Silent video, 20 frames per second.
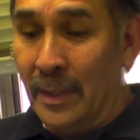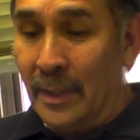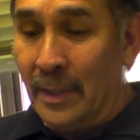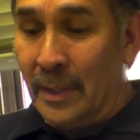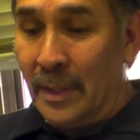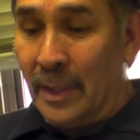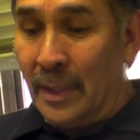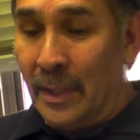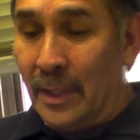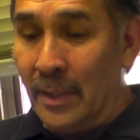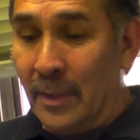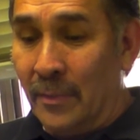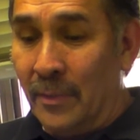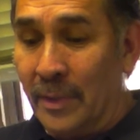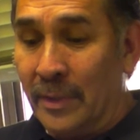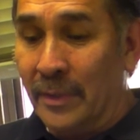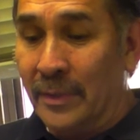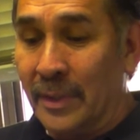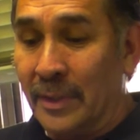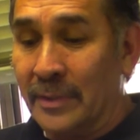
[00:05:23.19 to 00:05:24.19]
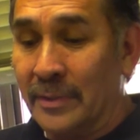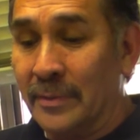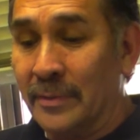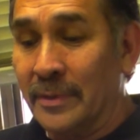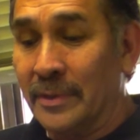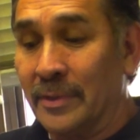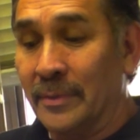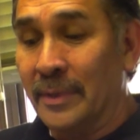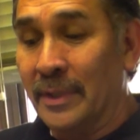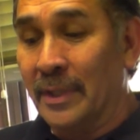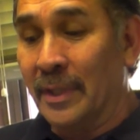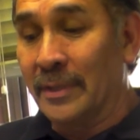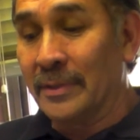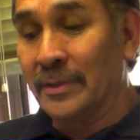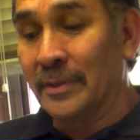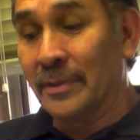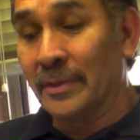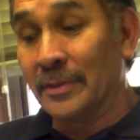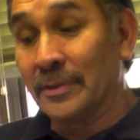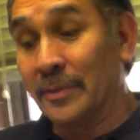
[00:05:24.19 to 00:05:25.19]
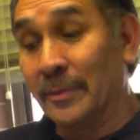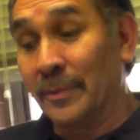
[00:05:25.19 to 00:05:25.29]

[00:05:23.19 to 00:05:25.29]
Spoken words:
What do you think should be done to those who